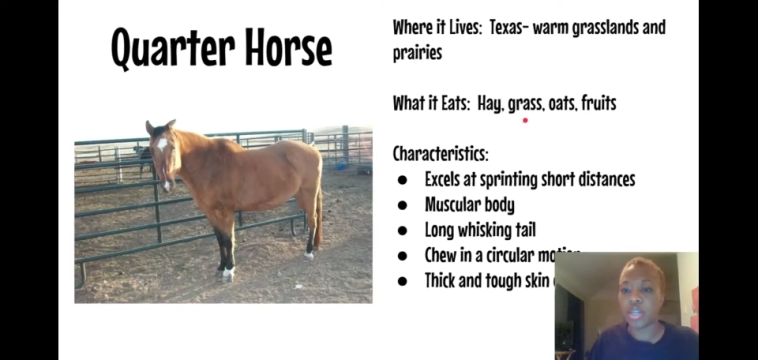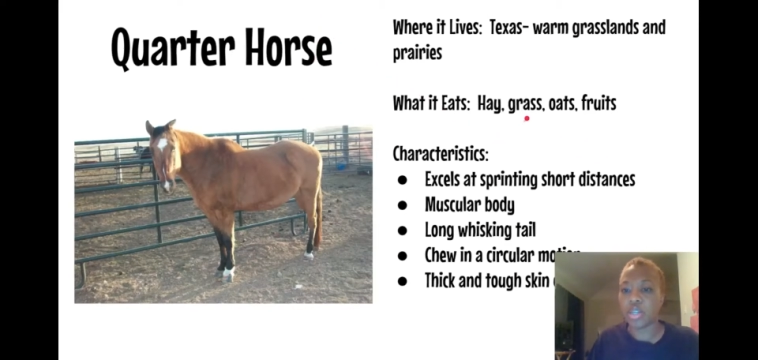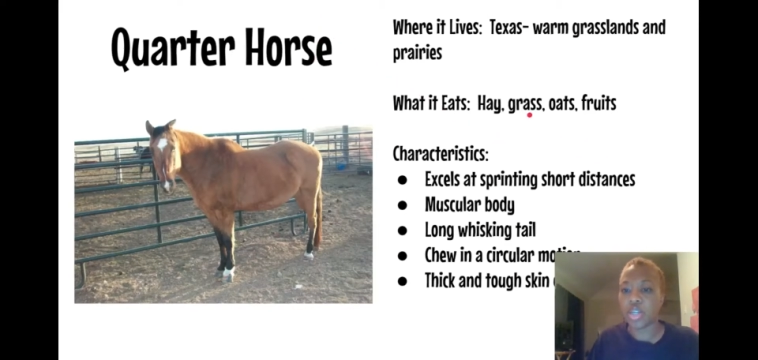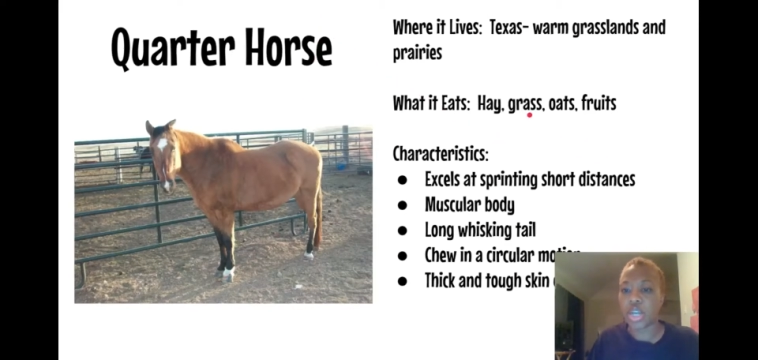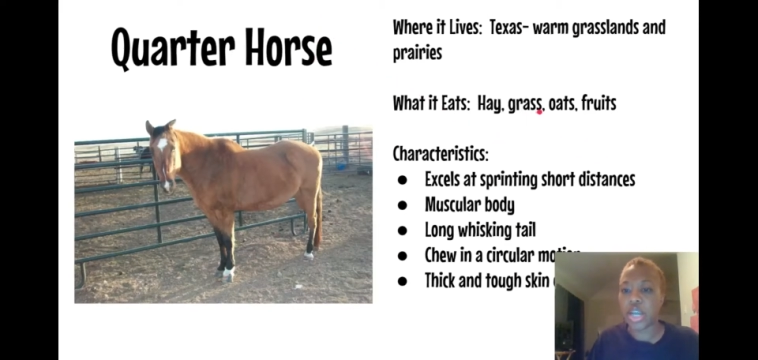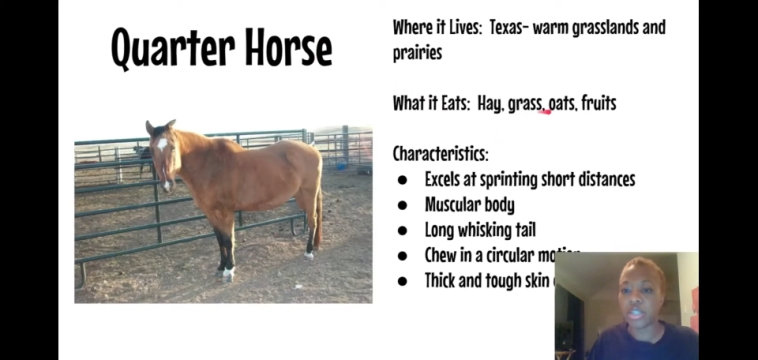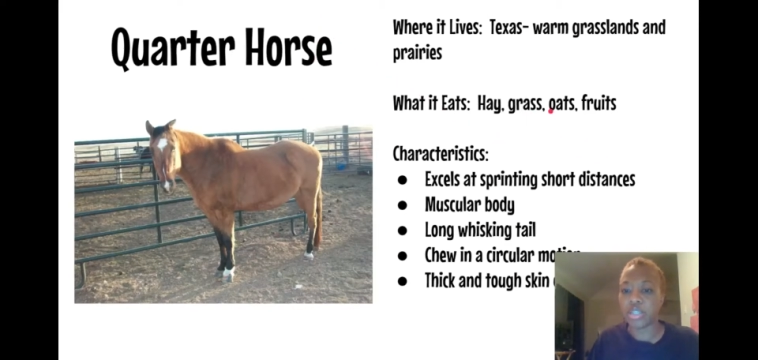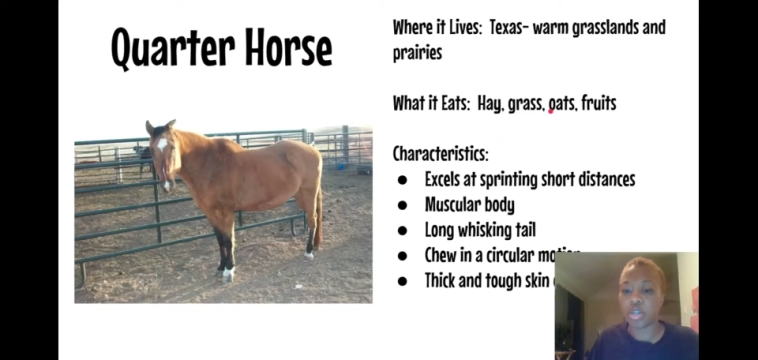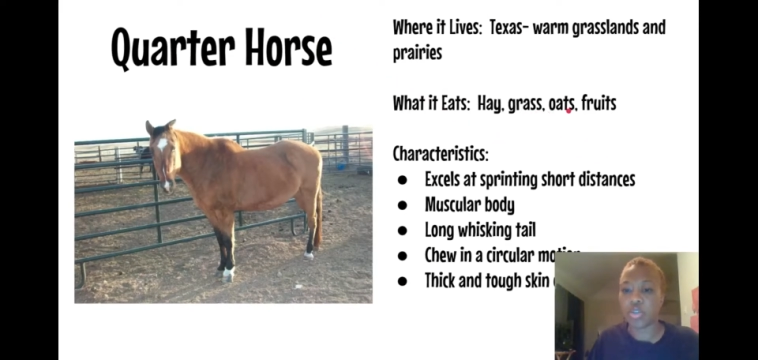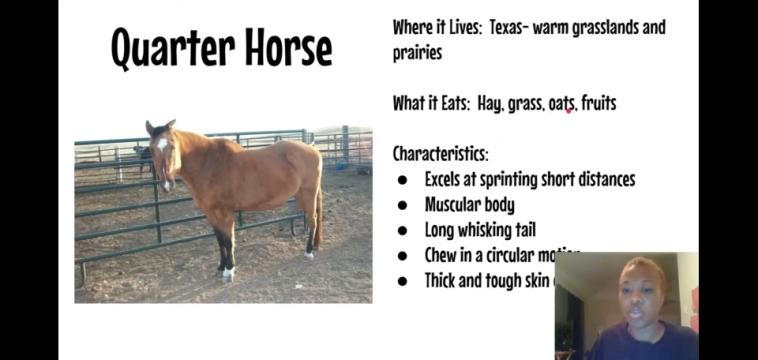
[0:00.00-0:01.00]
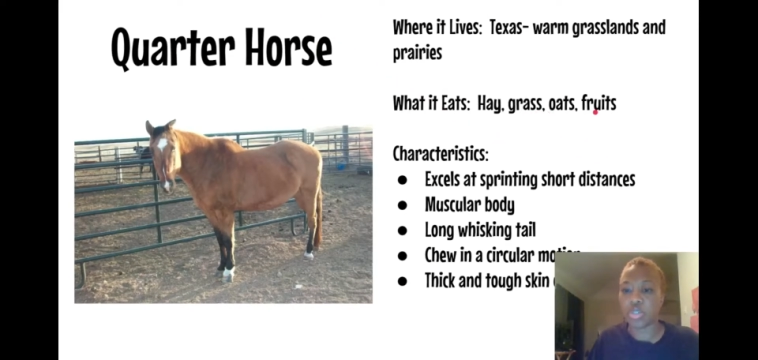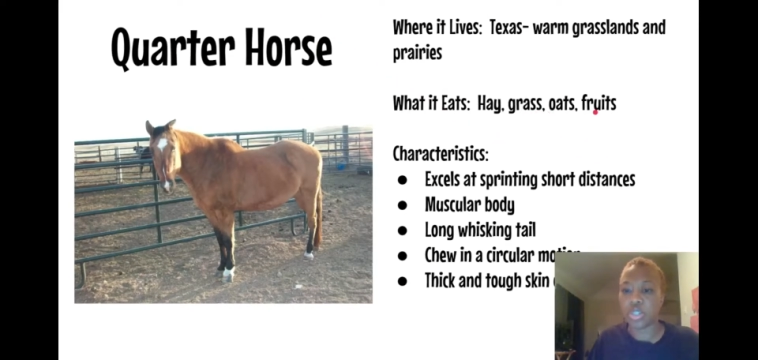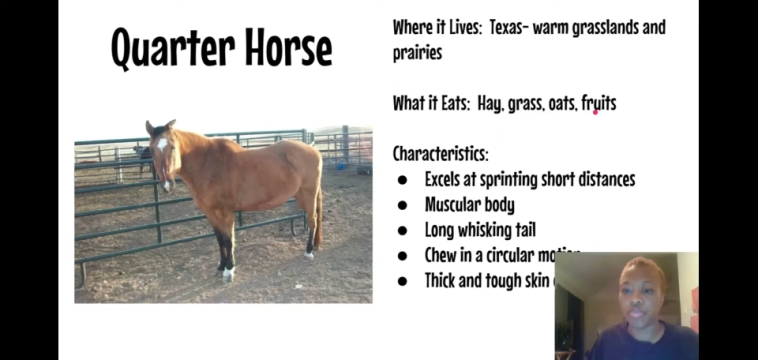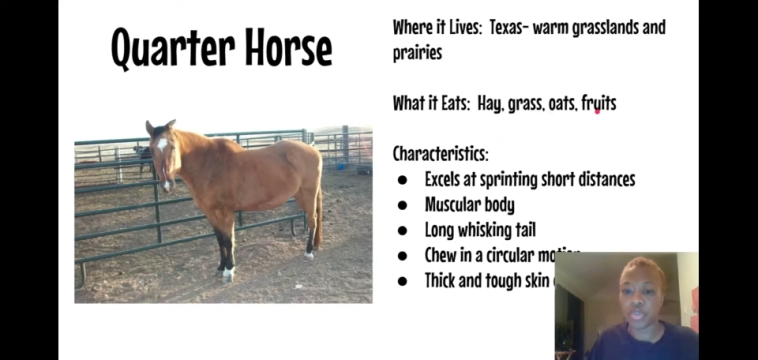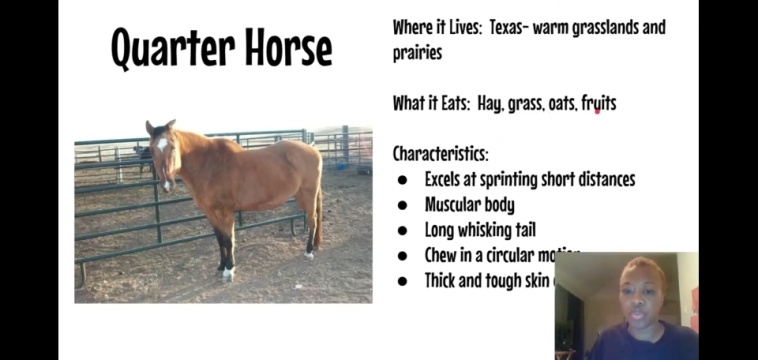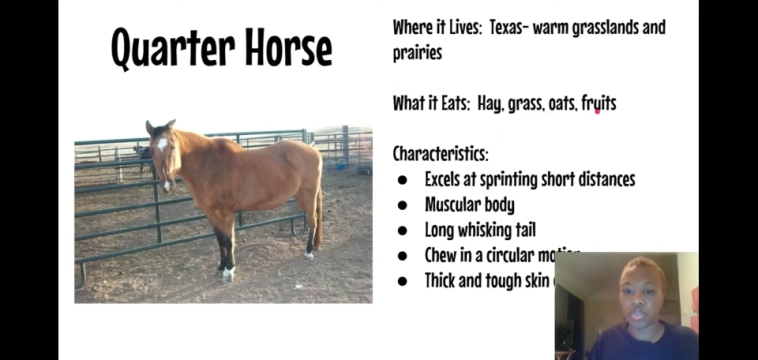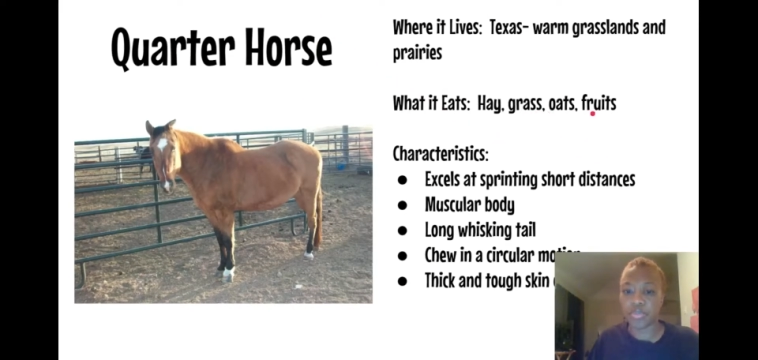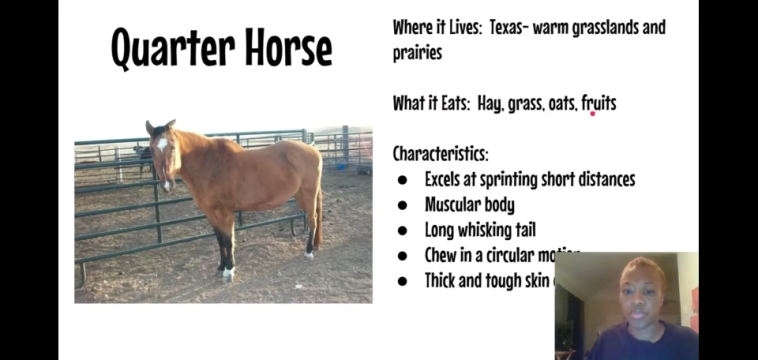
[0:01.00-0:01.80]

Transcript: grass, oats, and fruits.